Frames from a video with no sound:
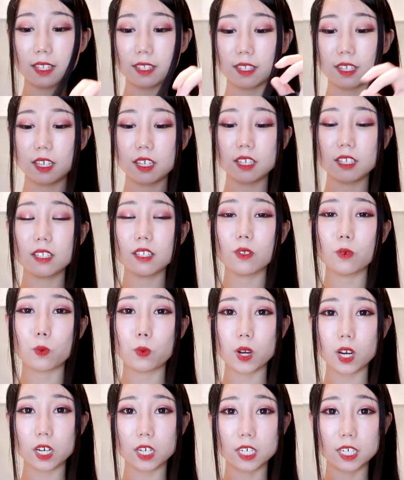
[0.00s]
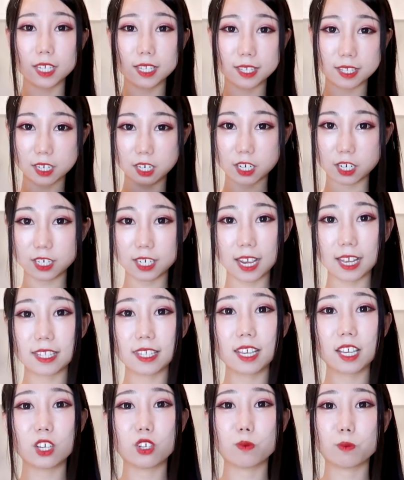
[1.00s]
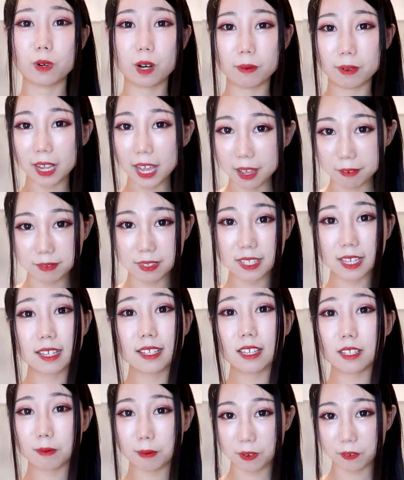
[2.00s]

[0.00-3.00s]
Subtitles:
and then wear a skirt. I think you probably have seen this